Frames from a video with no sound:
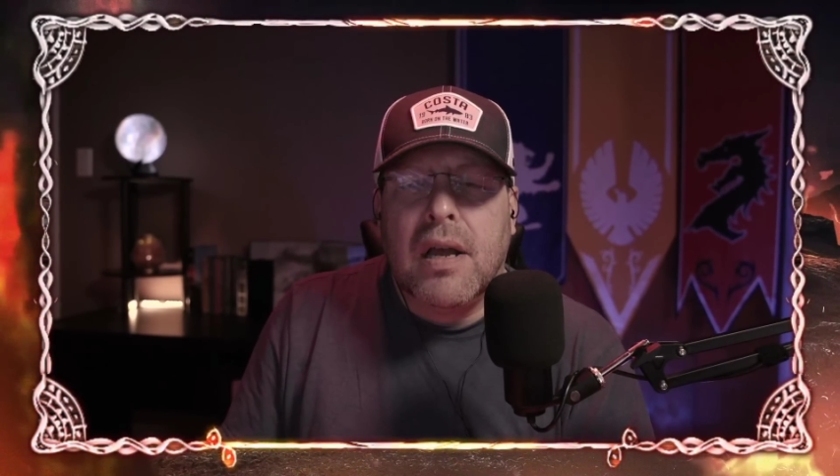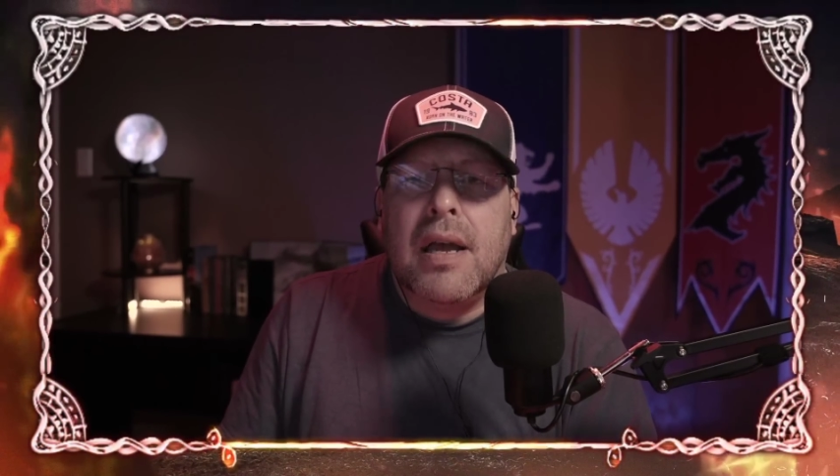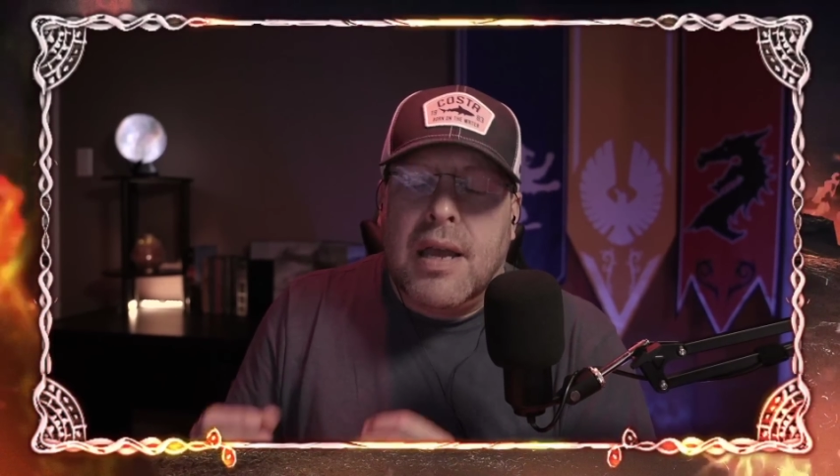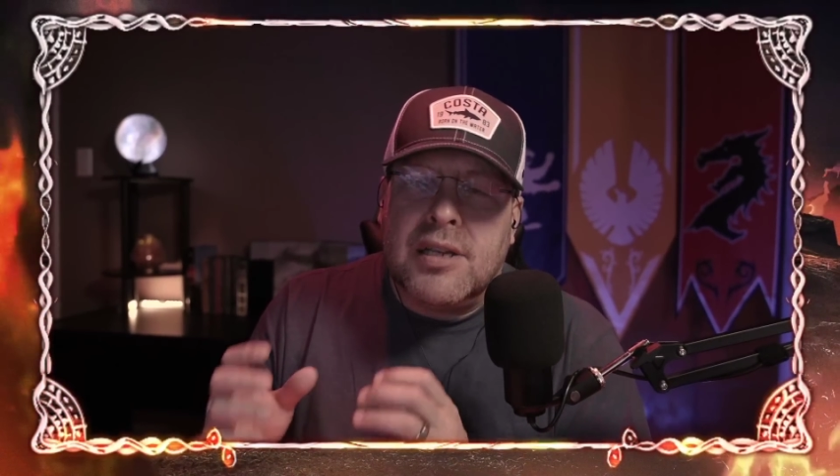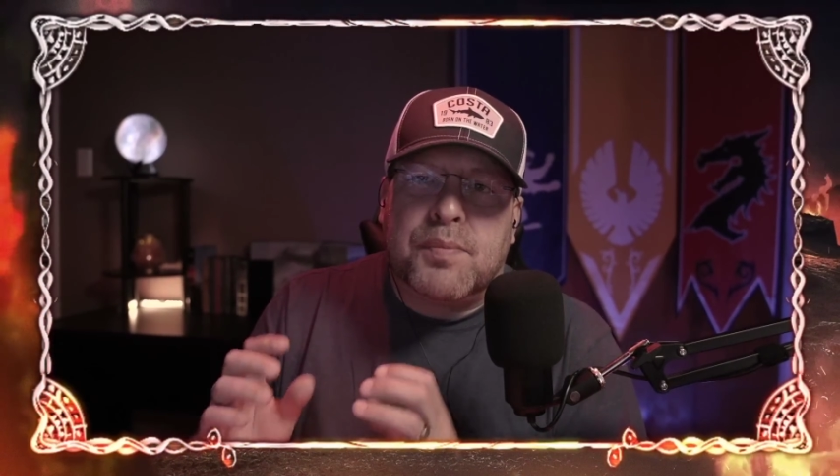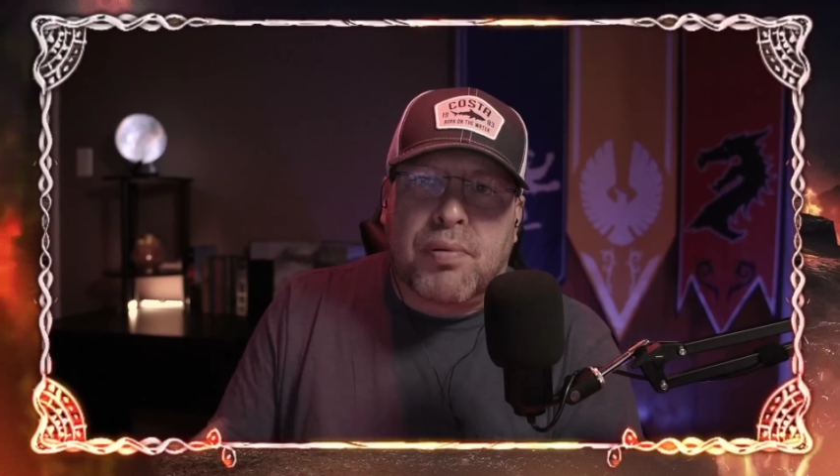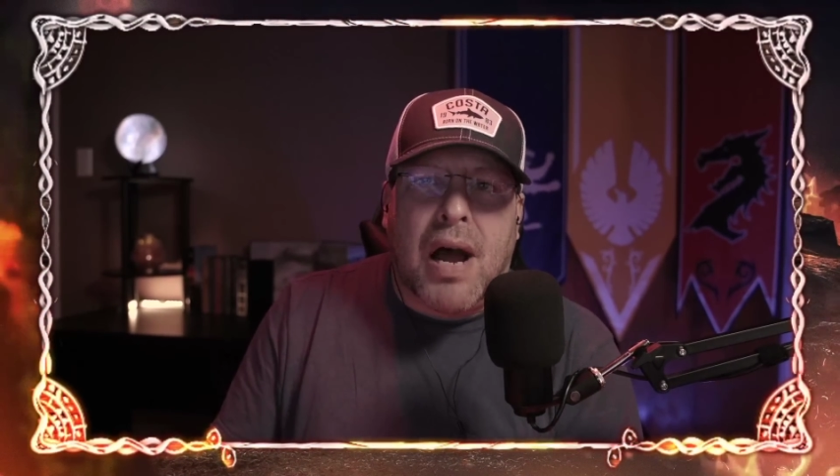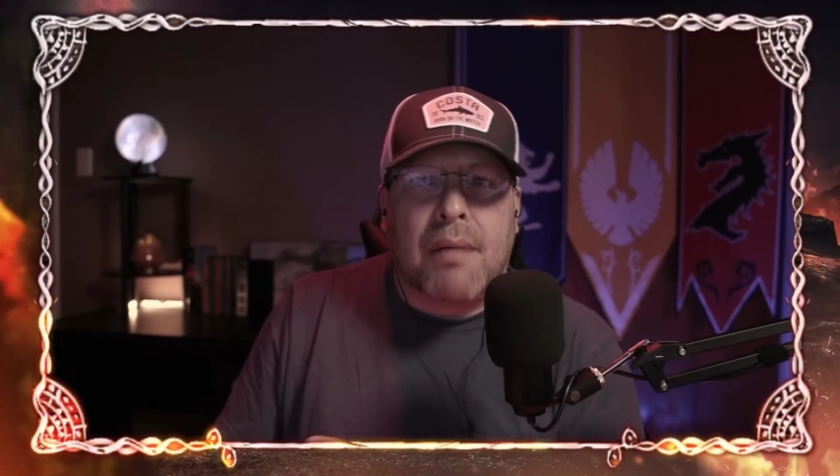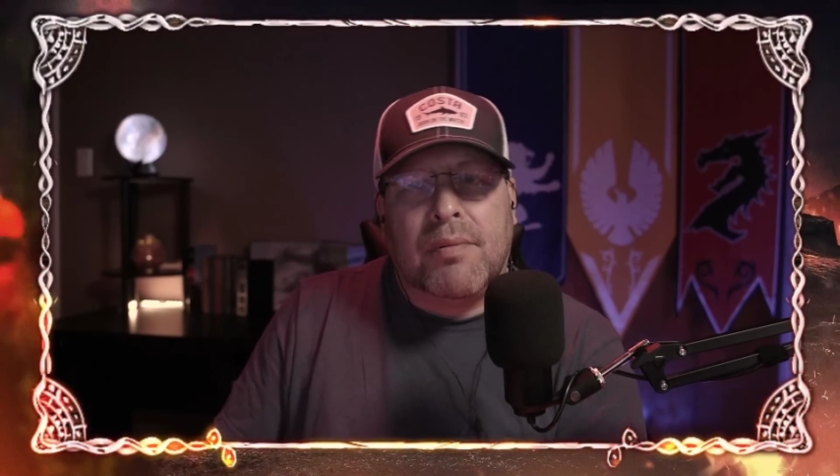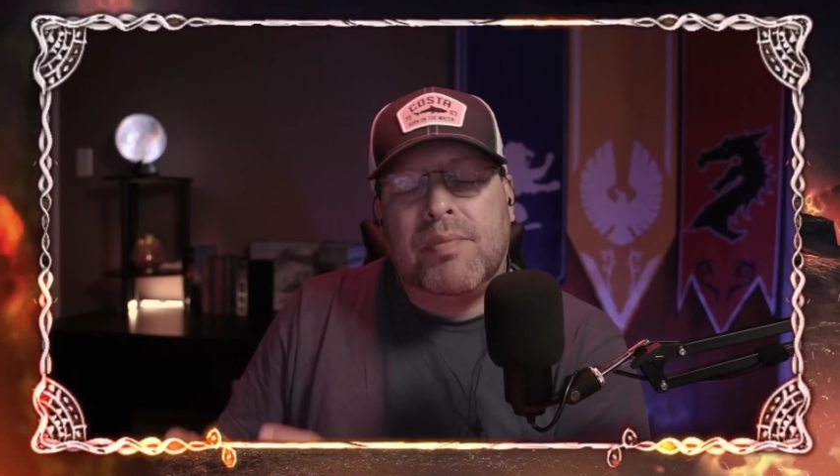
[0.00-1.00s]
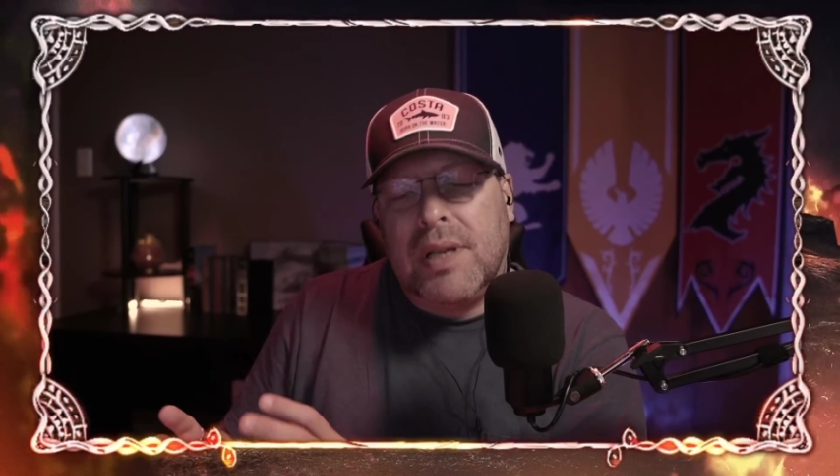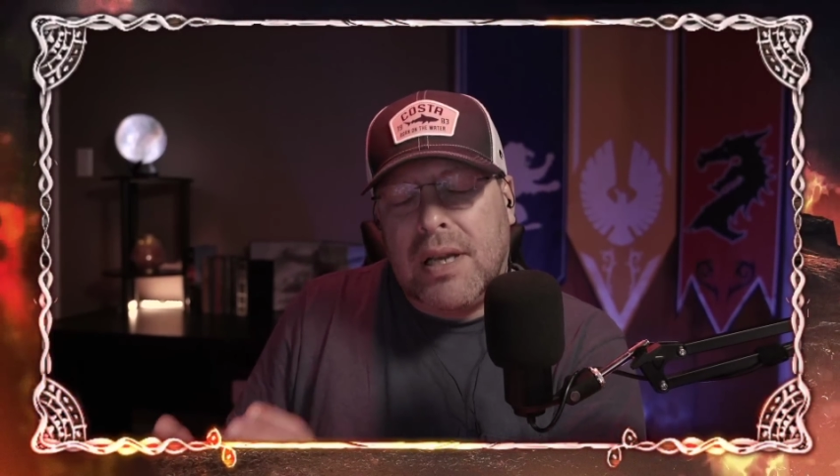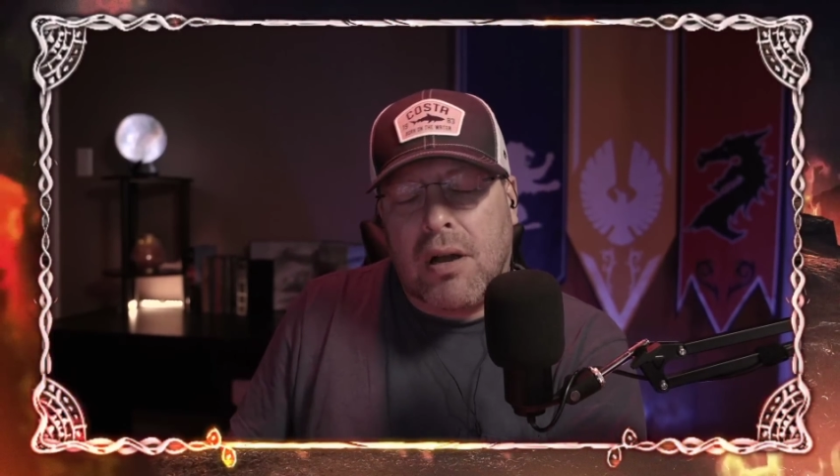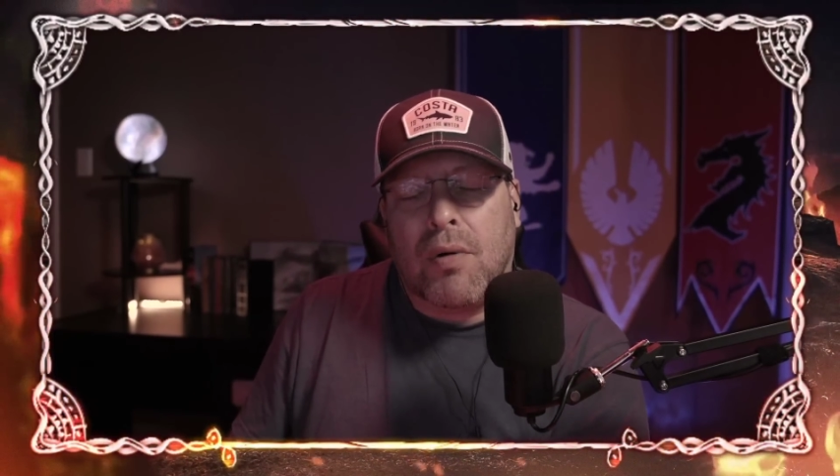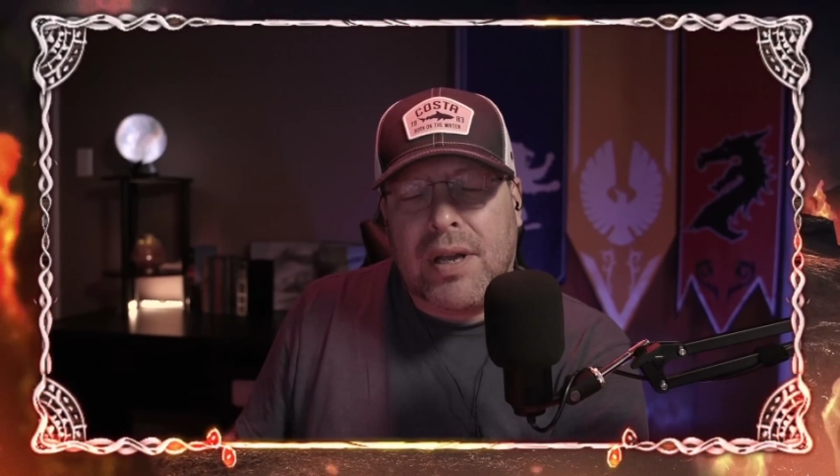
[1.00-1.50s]
is probably
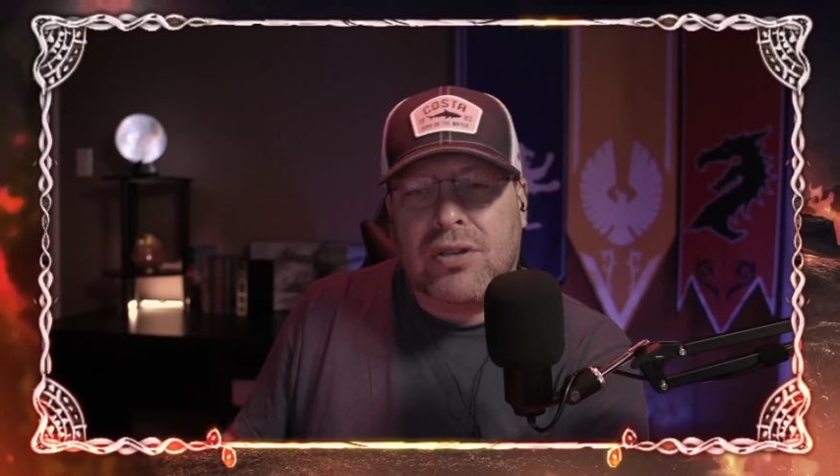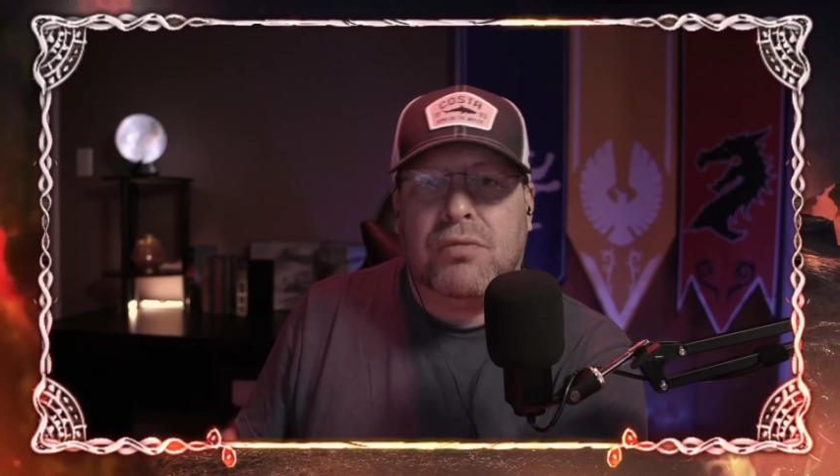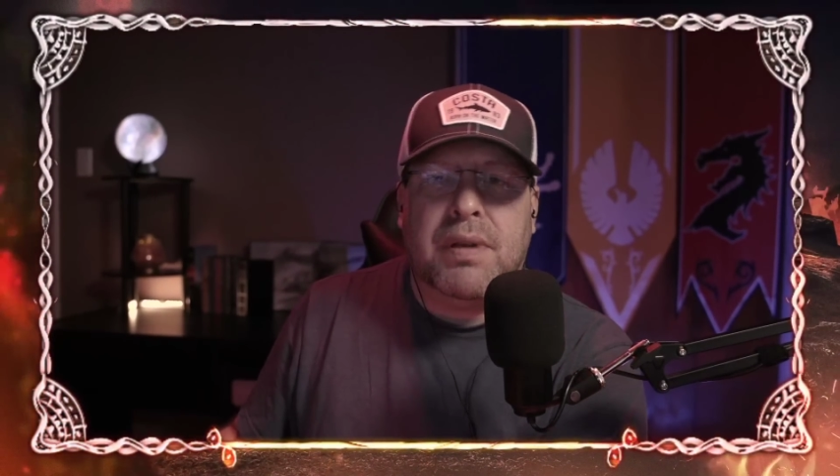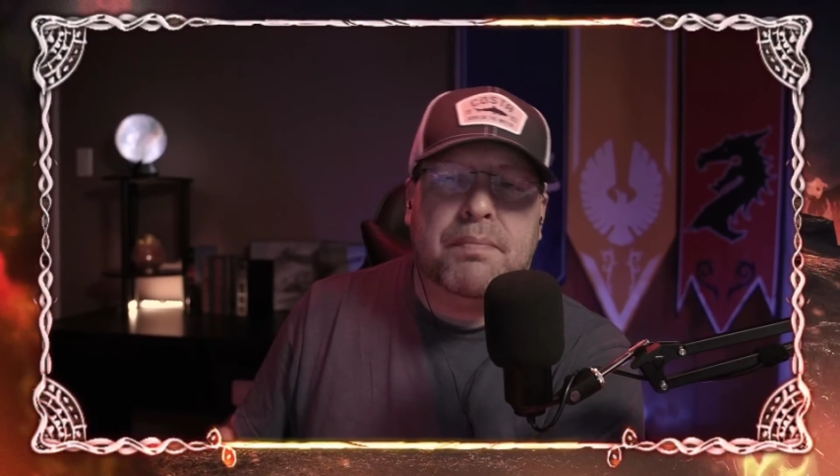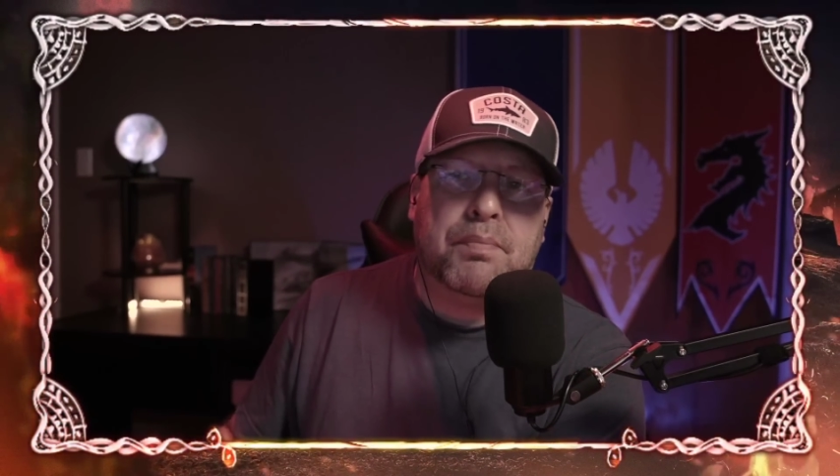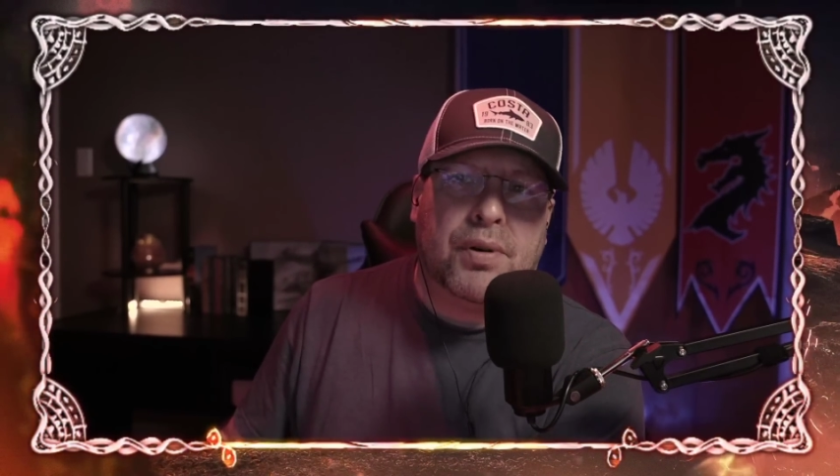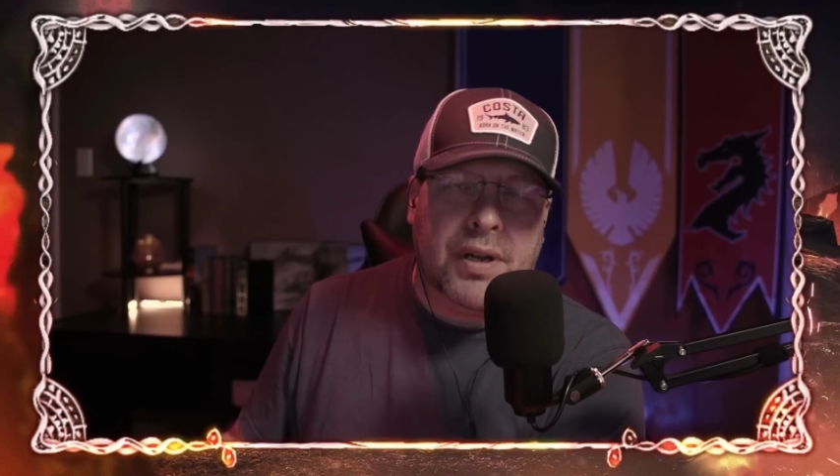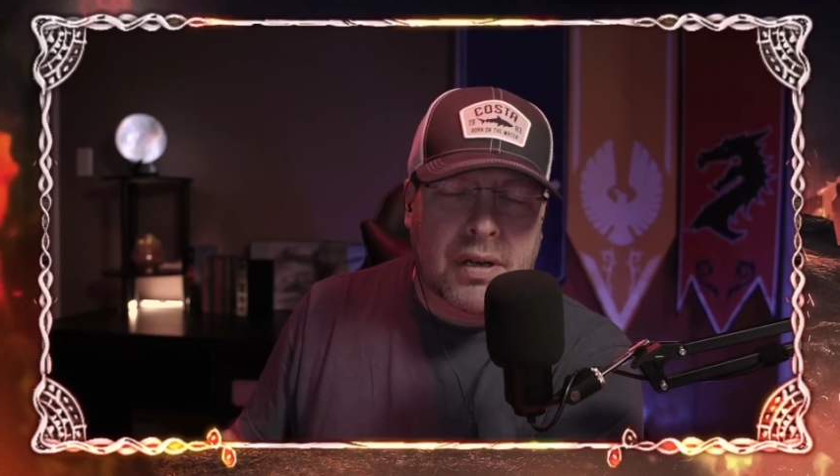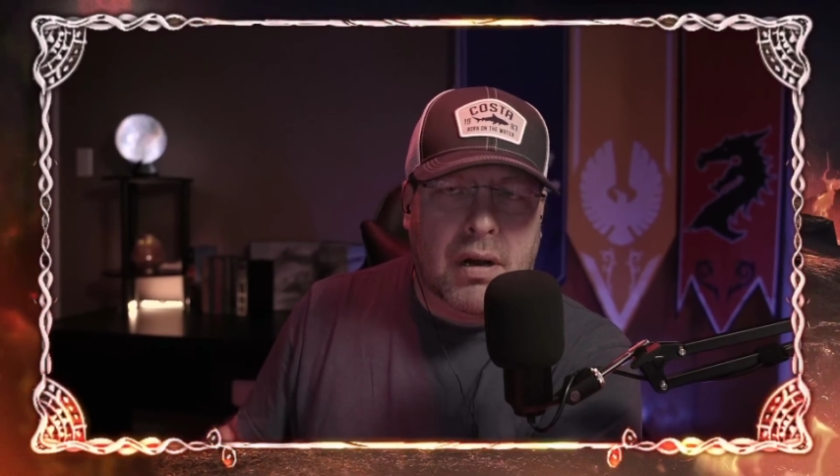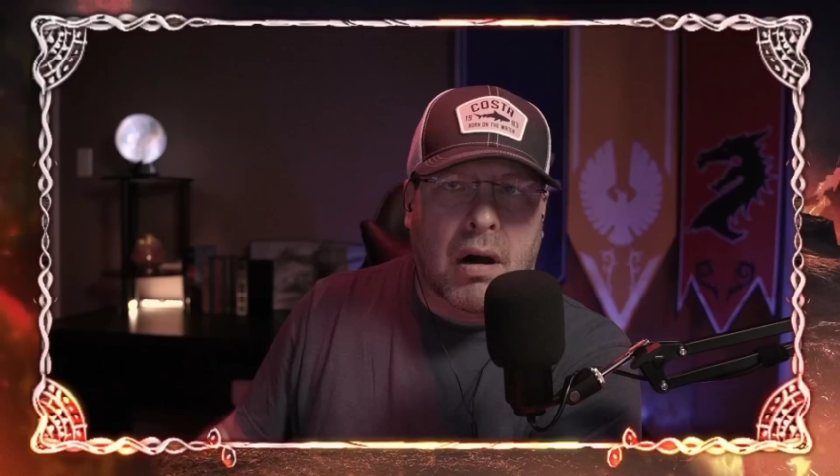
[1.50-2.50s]
going to be put